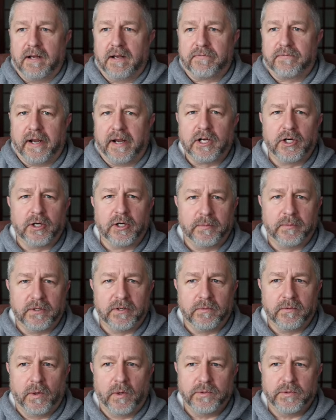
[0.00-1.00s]
Frank Herbert
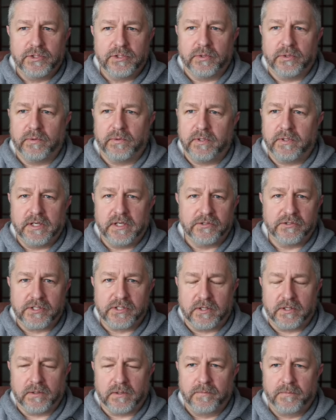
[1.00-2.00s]
wrote Dune years
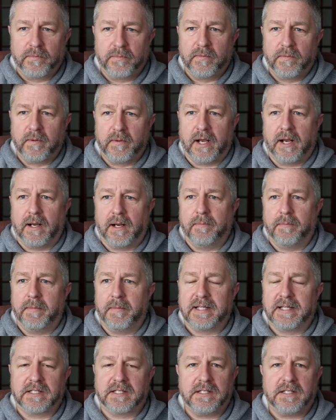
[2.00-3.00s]
ago. Um,
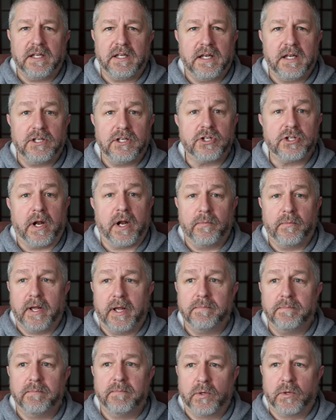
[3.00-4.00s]
as a teenager, I
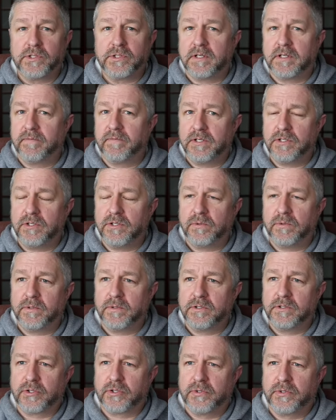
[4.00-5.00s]
read most of the
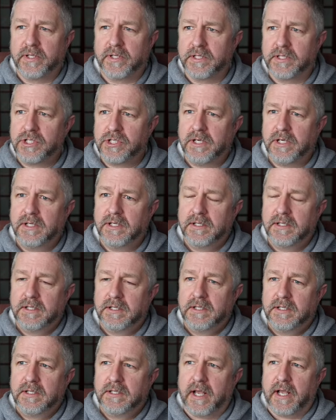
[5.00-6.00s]
Dune trilogy
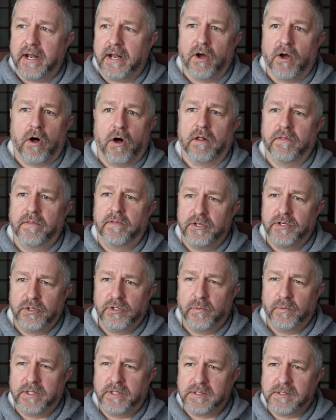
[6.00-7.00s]
and all the
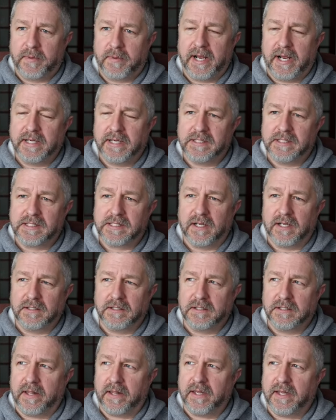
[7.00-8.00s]
new ones by his
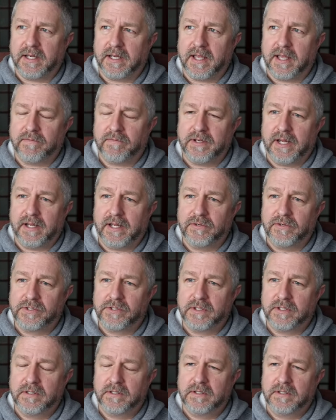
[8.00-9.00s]
son. I think Kevin
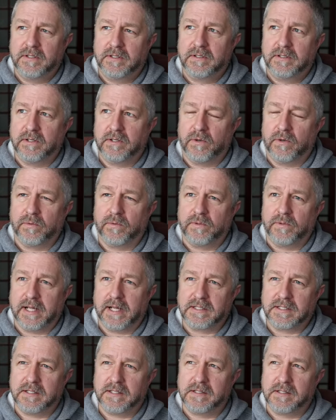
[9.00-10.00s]
Anderson. No,
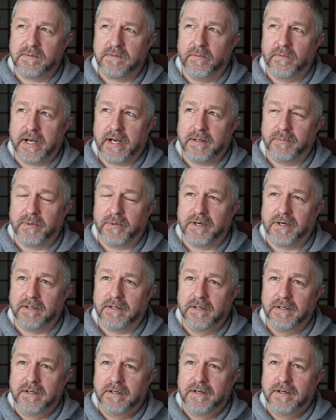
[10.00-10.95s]
that's his writing partner.